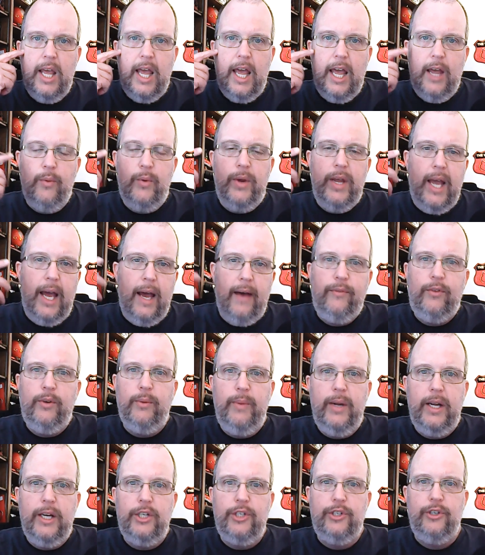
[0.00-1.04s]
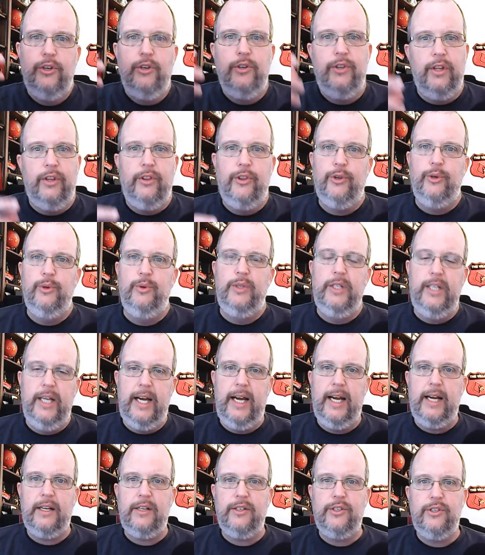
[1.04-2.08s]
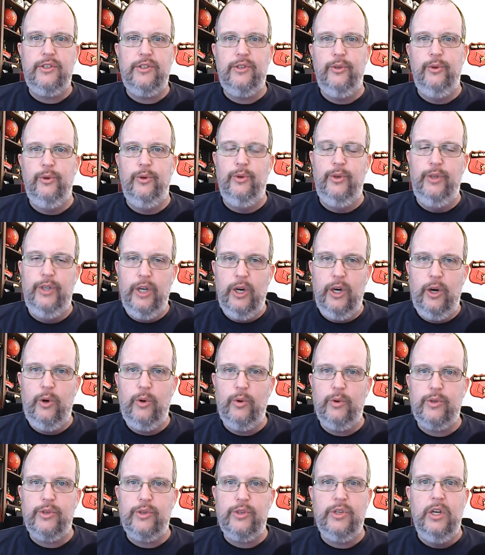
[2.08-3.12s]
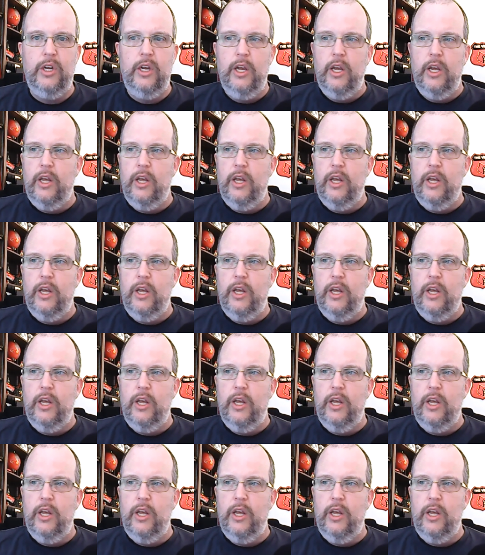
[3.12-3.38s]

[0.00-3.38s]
And we have to make sure that through text, through notes,